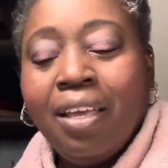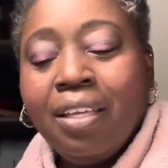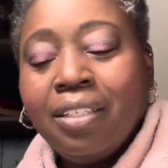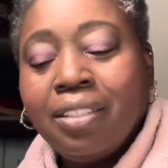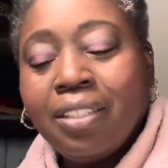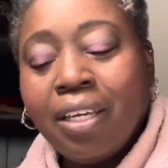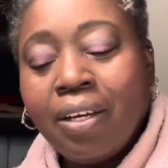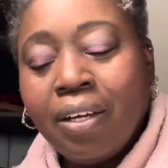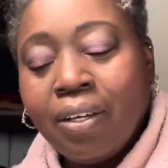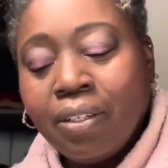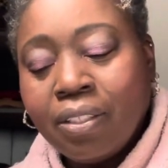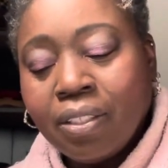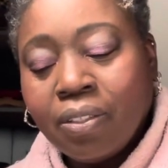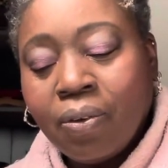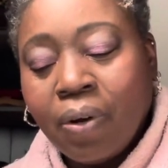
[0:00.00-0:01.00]

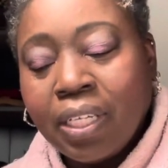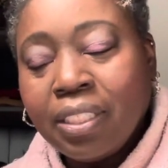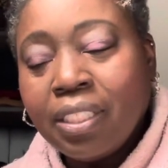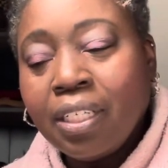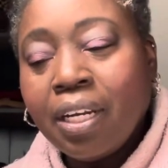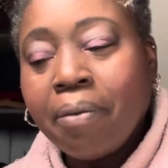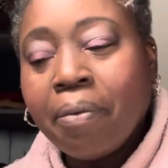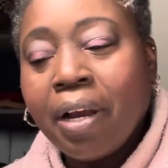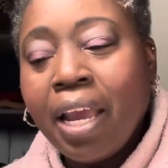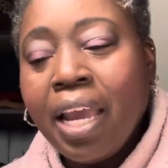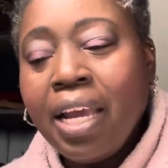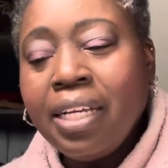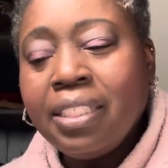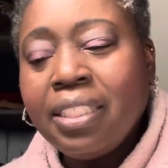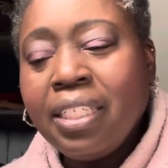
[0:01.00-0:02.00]
So question number
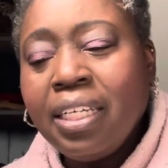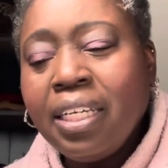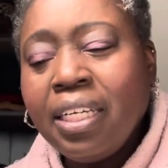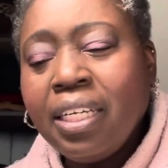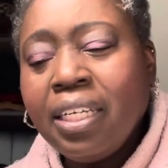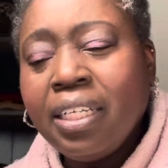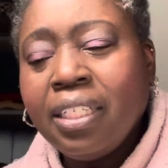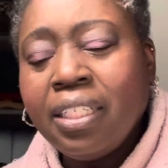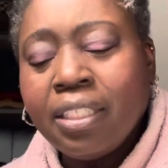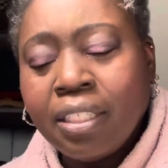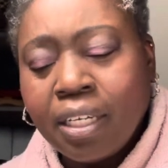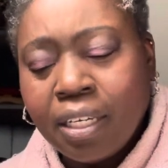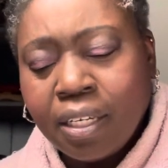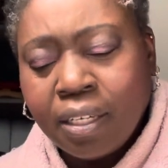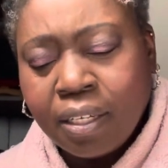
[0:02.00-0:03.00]

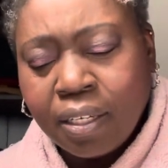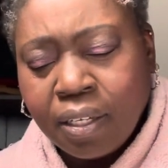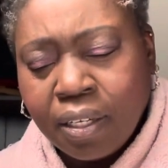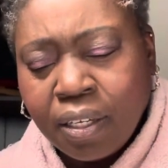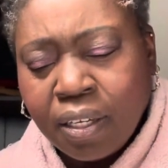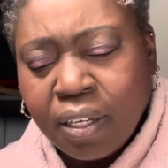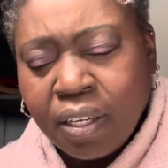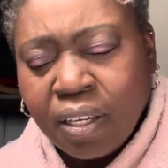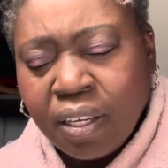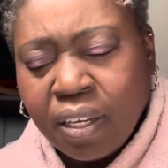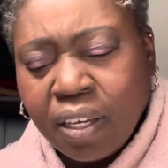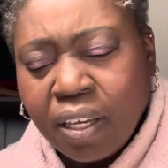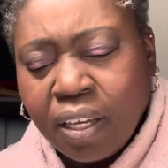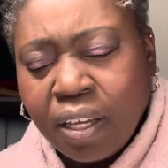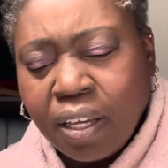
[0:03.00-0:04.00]
18.
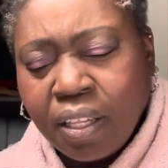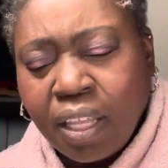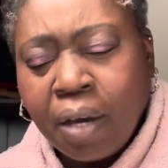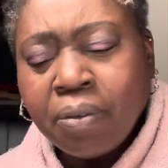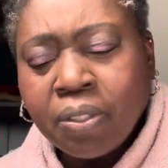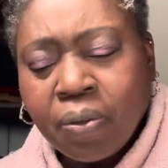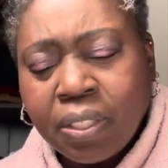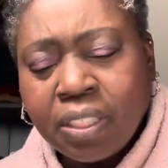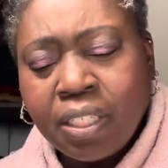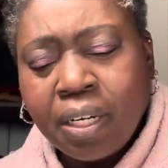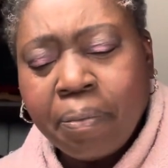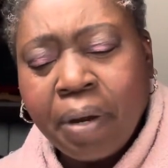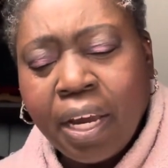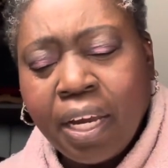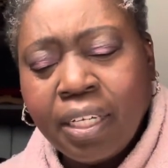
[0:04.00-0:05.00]
That was question
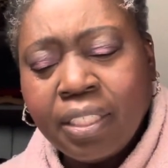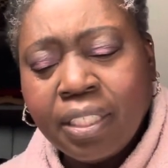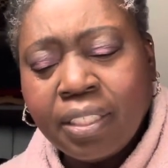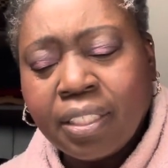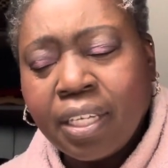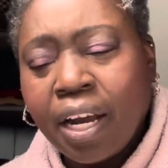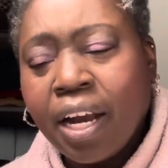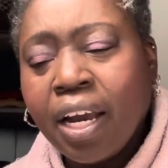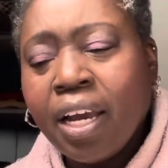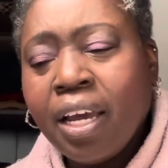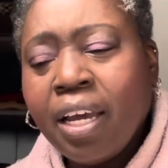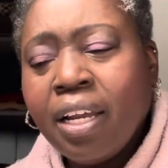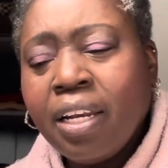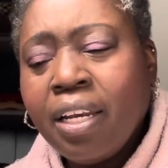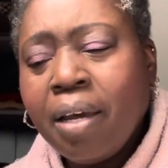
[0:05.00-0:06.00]
number 18, sorry.
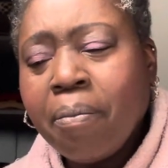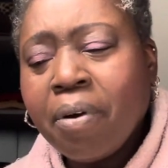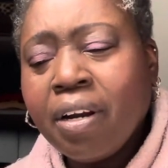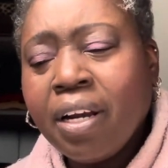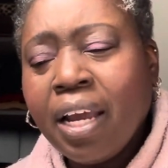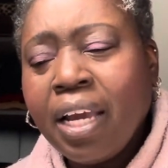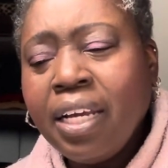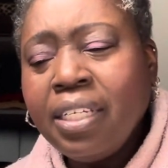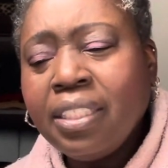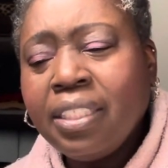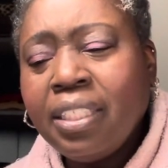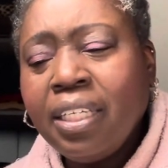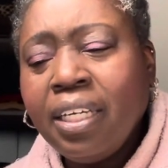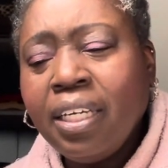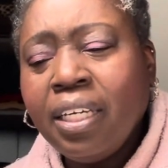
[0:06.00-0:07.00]
Number
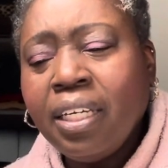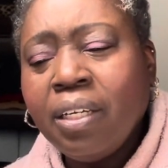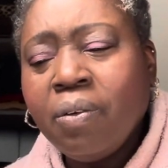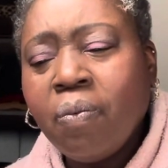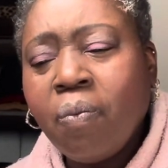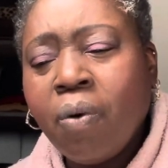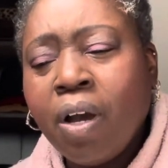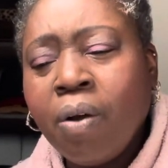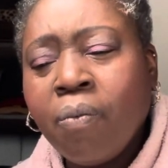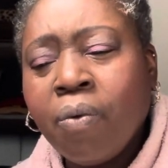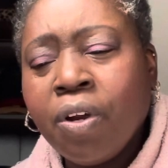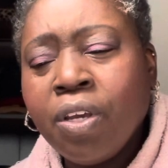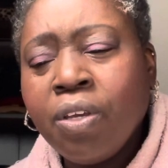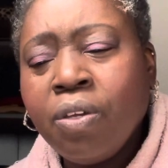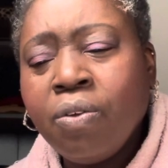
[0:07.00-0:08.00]
19, what were
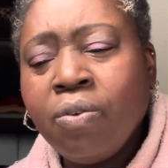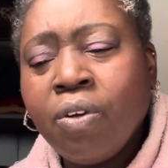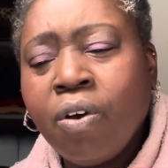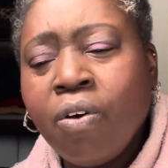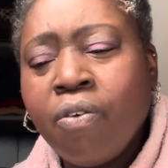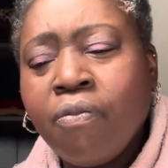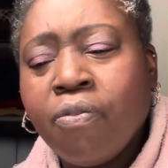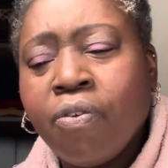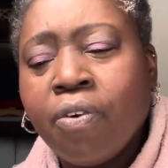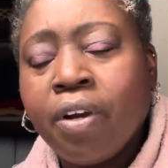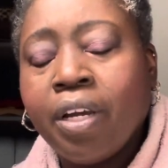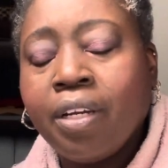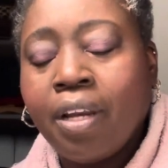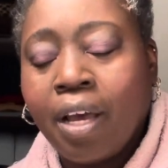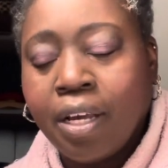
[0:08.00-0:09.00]
you known for
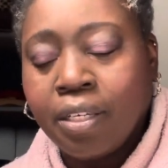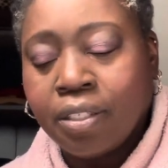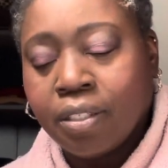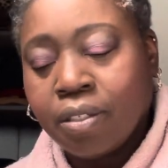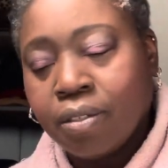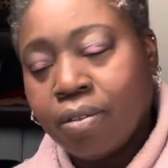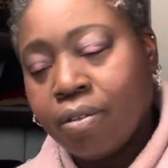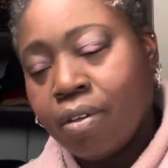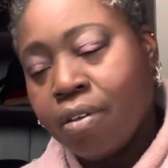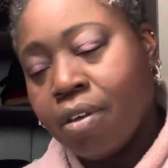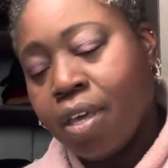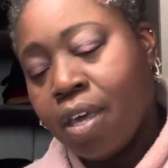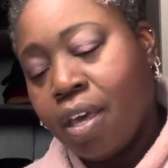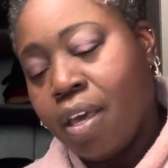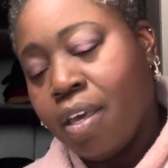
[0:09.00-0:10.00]
in high school?
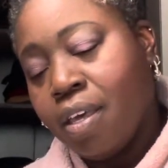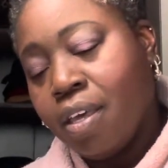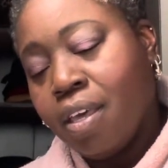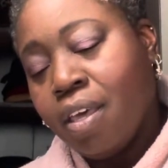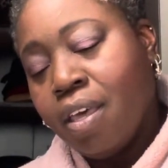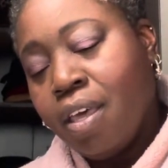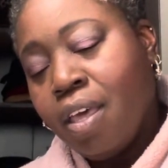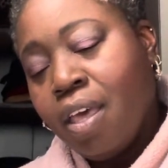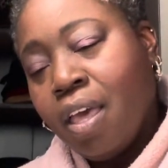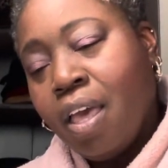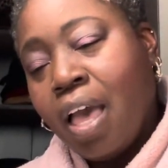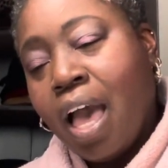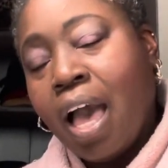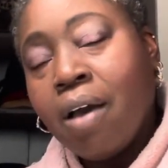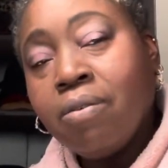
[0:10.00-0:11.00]
Okay.
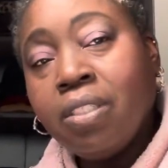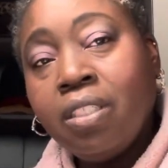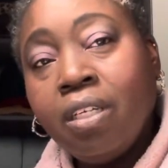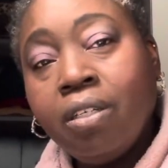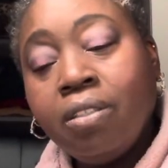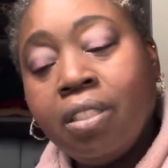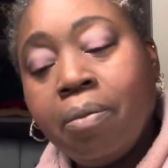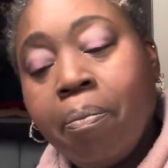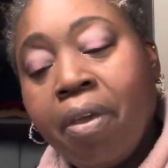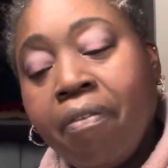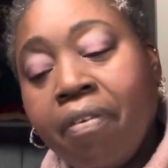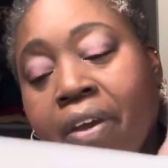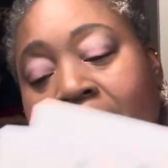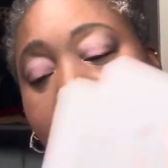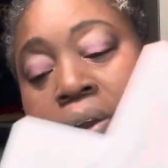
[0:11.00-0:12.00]
I was known to be
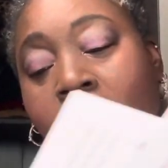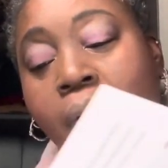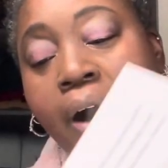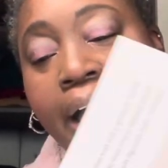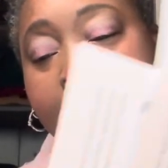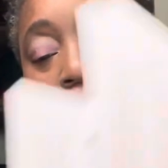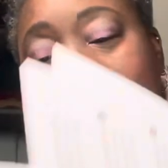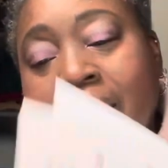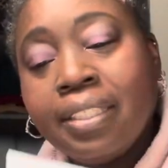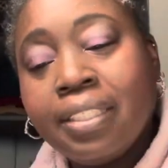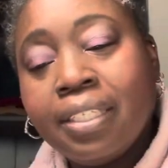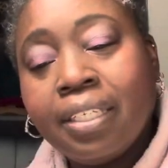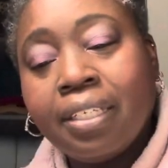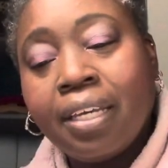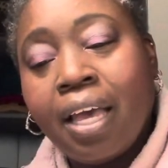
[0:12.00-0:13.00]
very quiet.